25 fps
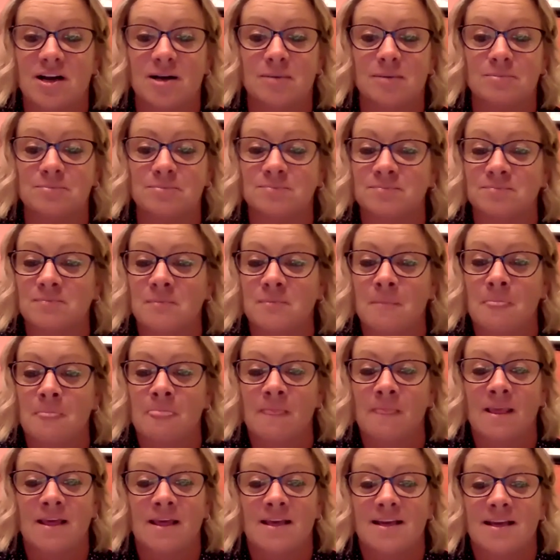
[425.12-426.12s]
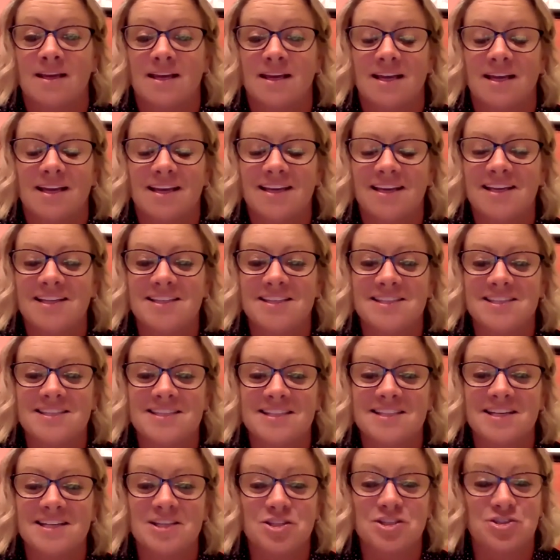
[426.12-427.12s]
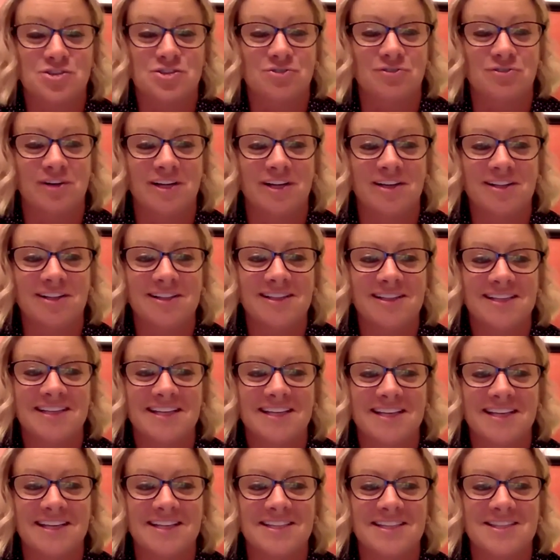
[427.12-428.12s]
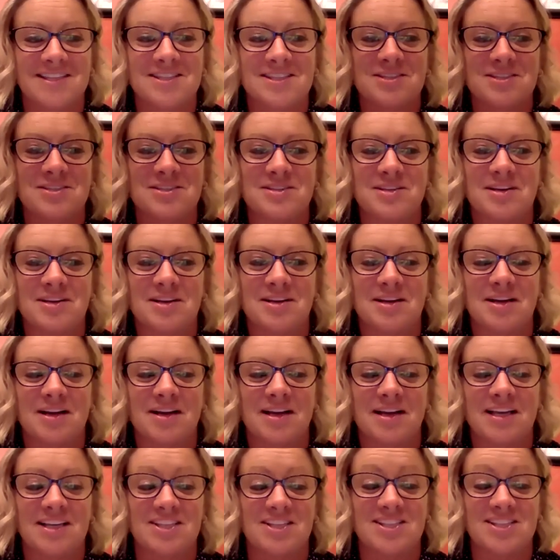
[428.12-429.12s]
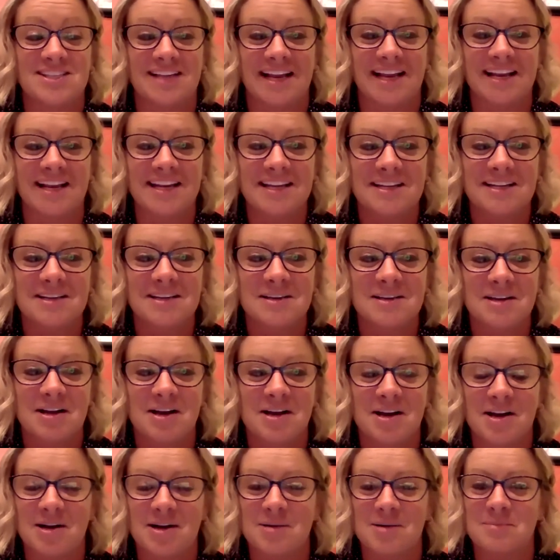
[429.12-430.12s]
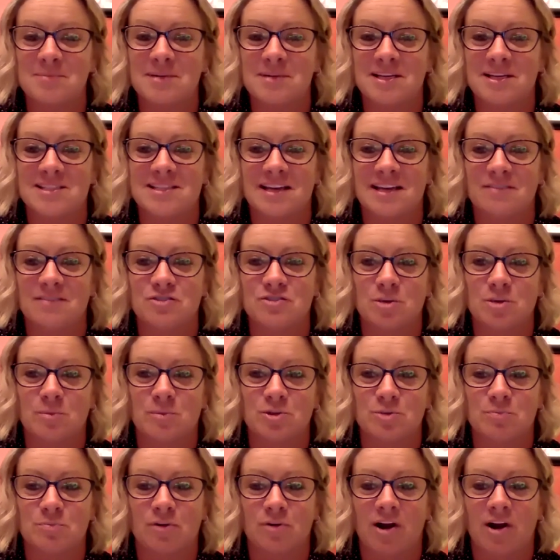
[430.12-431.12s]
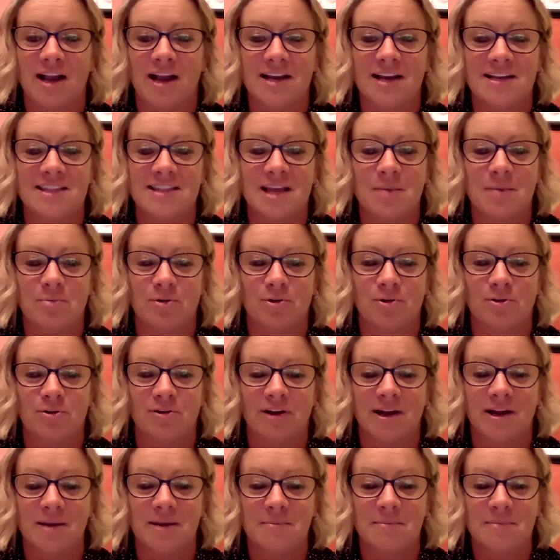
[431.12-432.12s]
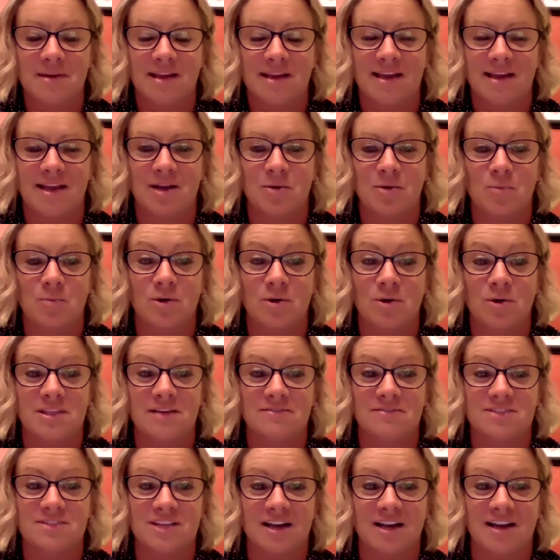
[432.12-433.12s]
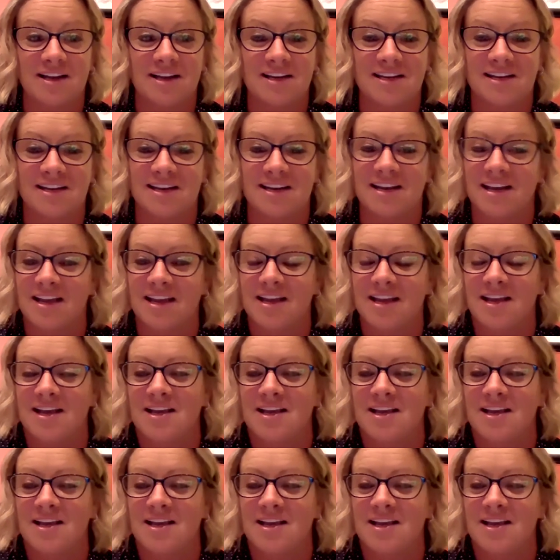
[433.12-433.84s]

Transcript: Um, it's it's surreal. It's exciting um, because they have so much pride in that program and what they've done and